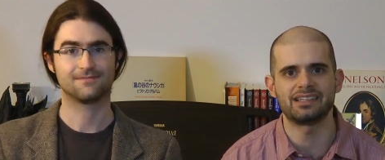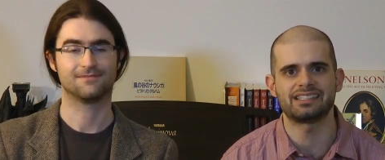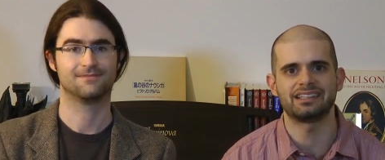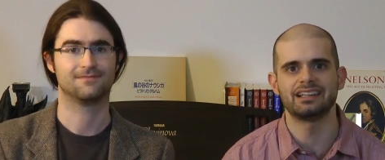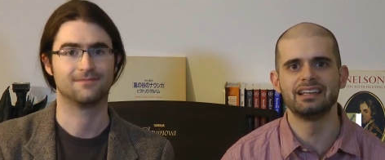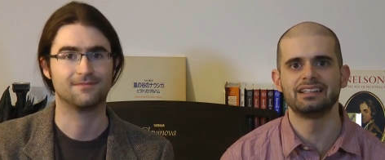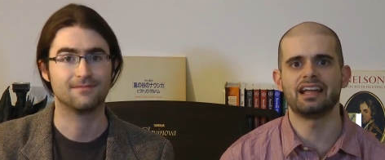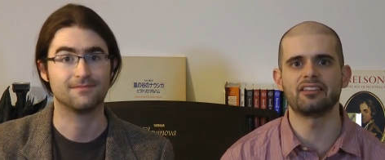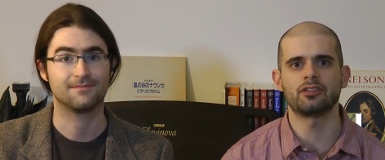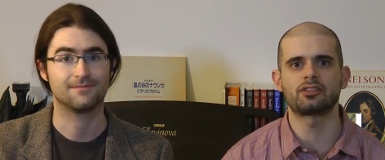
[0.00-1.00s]
Speaker 1: miss it.
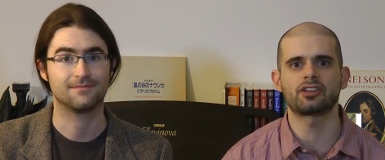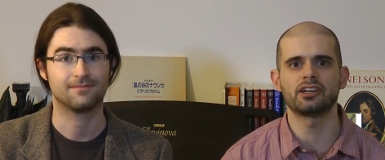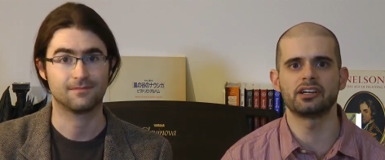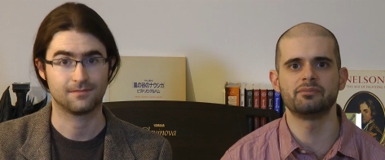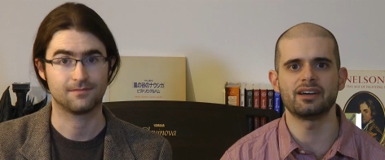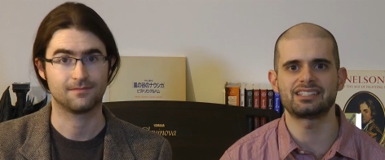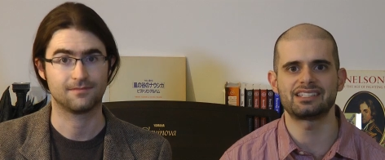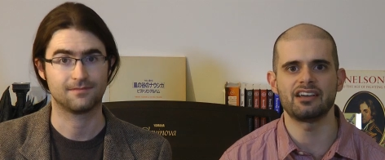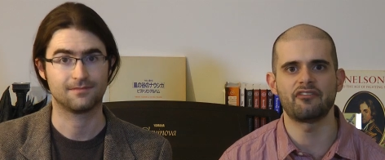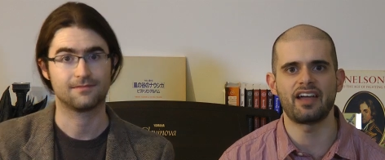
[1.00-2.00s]
Now, the third must
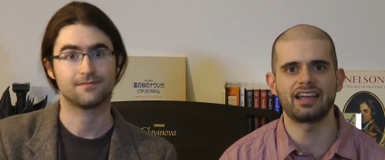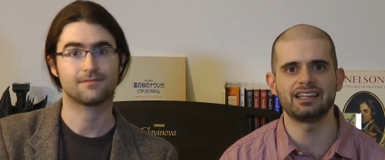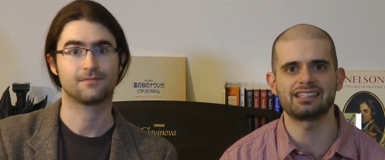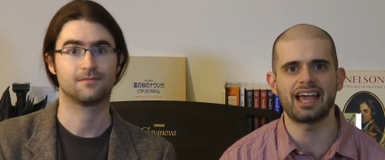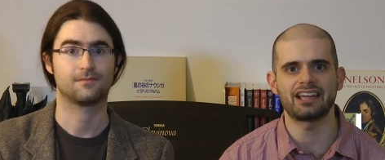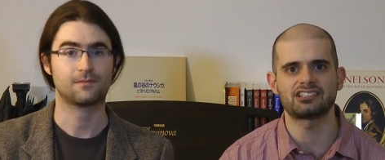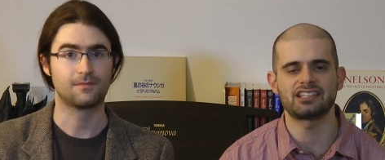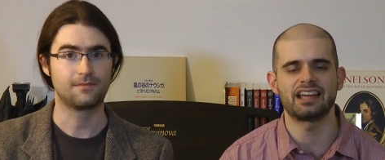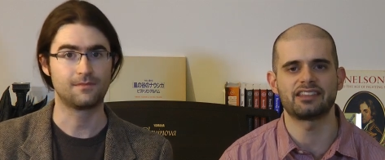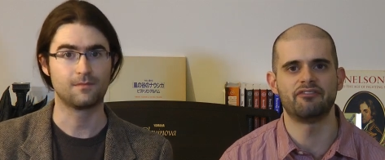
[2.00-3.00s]
see event is
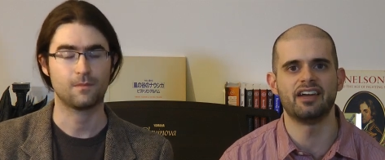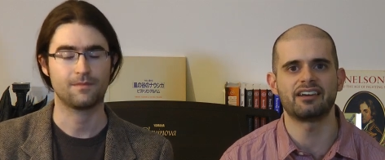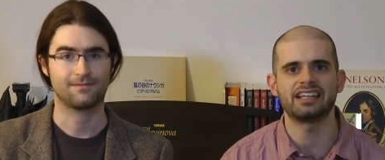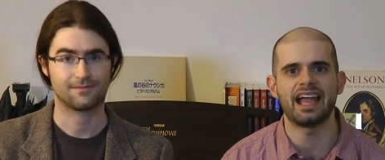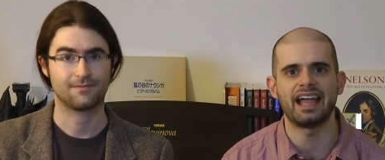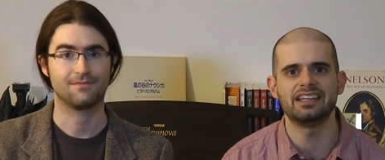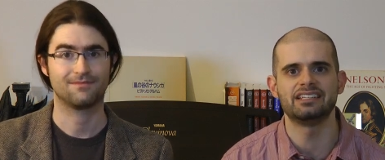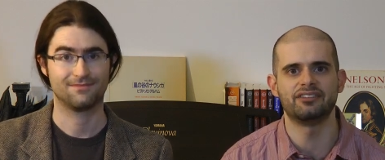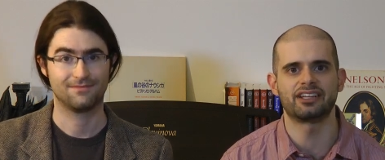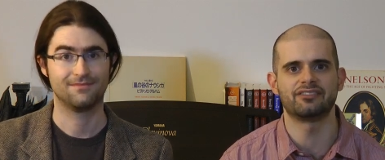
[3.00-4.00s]
actually at the very
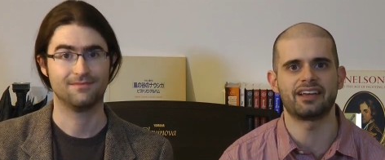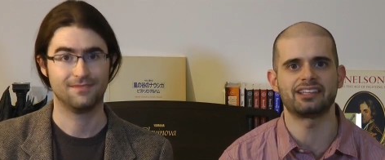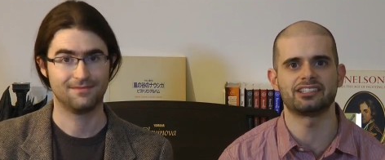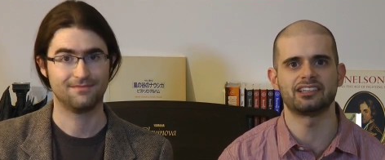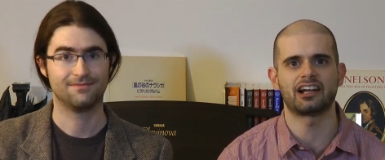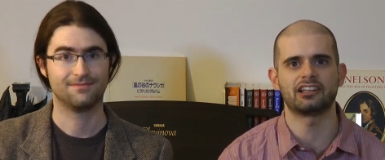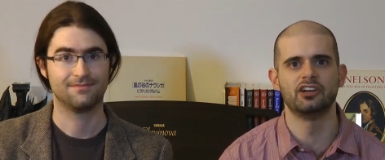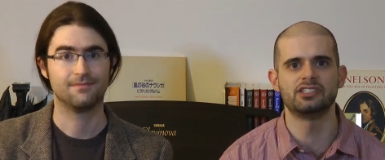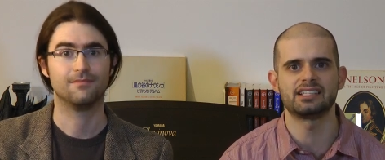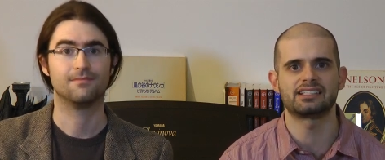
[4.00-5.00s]
end of the convention, the
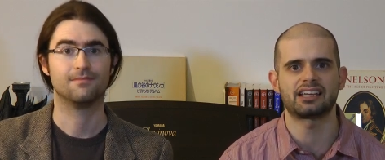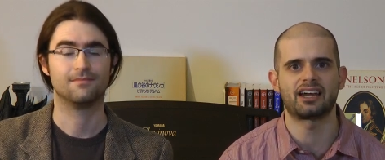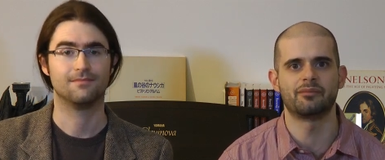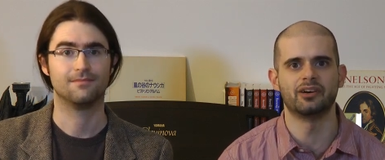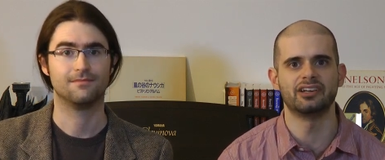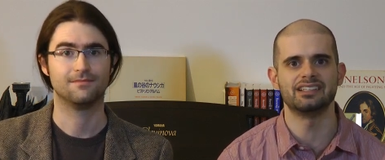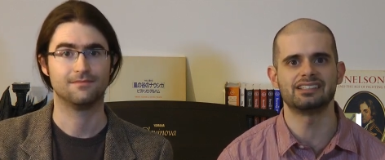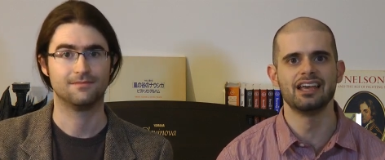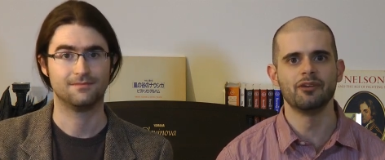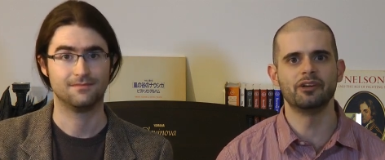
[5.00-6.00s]
closing
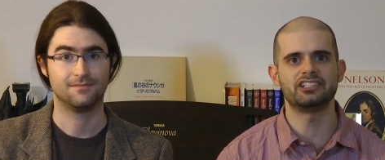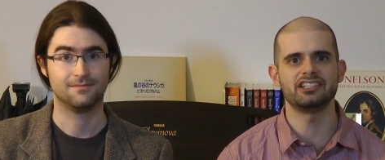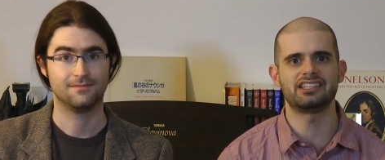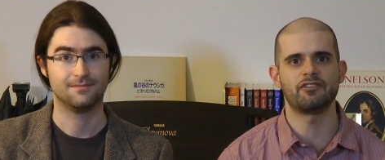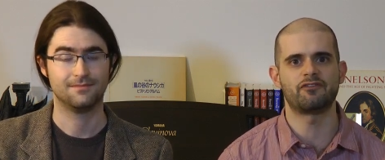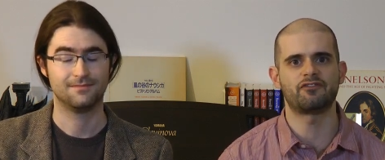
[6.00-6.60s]
ceremonies, which is the